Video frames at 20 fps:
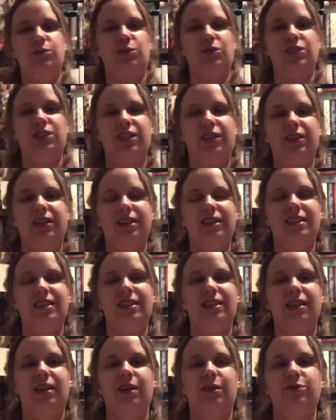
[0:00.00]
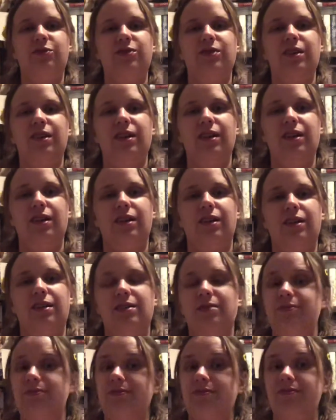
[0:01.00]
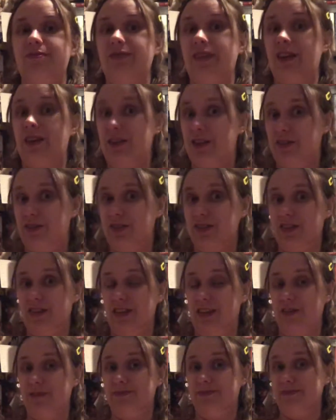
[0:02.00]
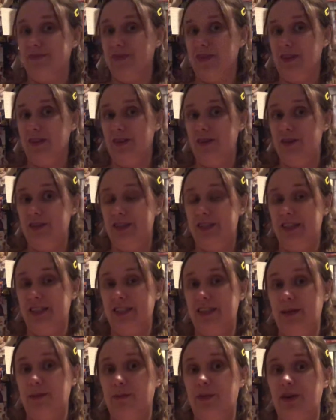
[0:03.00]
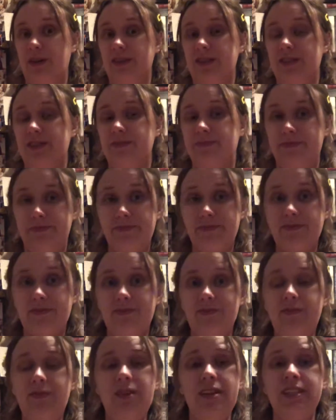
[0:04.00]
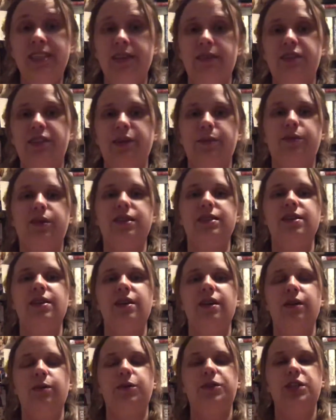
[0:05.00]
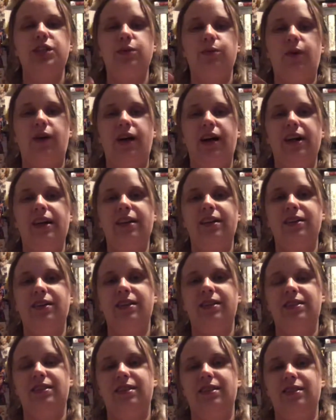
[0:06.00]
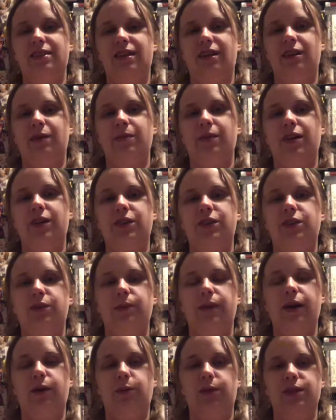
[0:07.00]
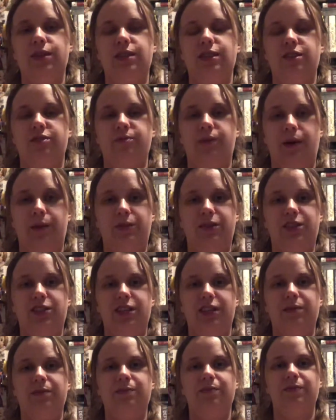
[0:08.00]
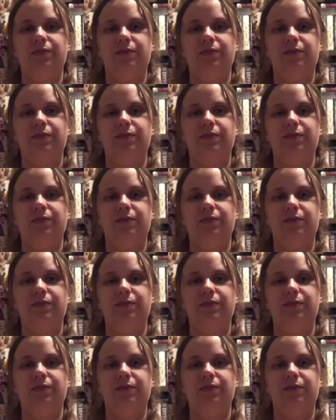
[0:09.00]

more serious stuff that are definitely 16 plus, 17 plus, which is why this is under my What's If Publishing,